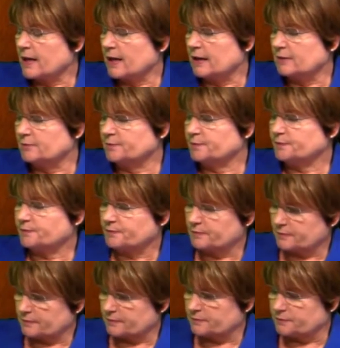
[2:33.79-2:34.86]
Um,
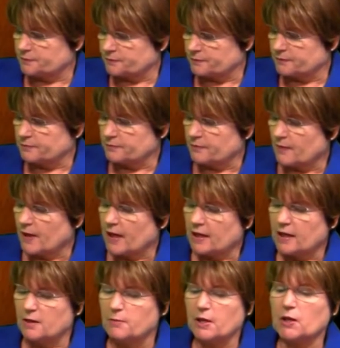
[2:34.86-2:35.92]

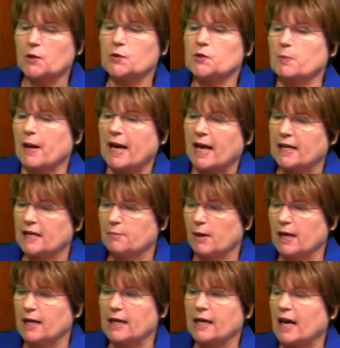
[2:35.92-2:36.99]
can be used by
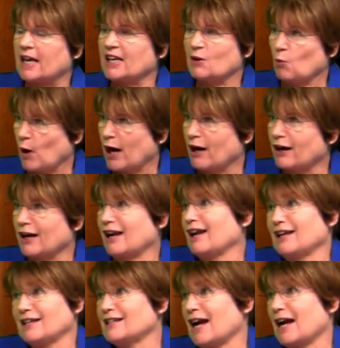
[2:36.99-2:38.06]
anybody, anywhere, at
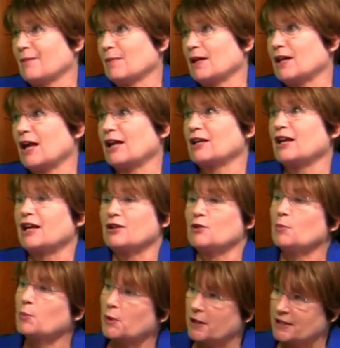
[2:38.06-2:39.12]
any time. It, it,
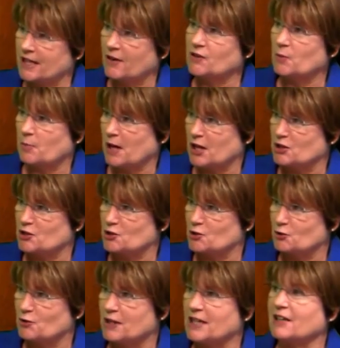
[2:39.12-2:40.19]
you print out the pages
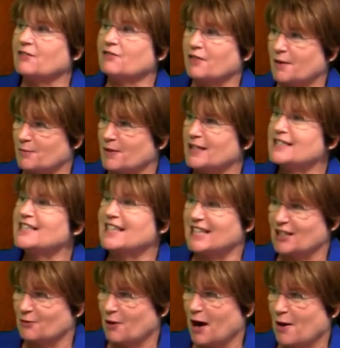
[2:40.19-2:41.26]
you need from the
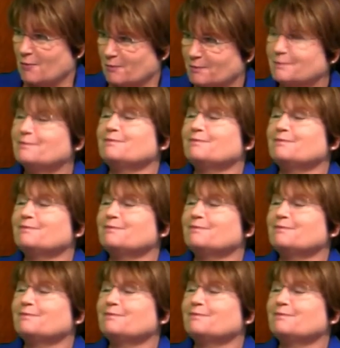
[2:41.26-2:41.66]
CD-ROM. Sure.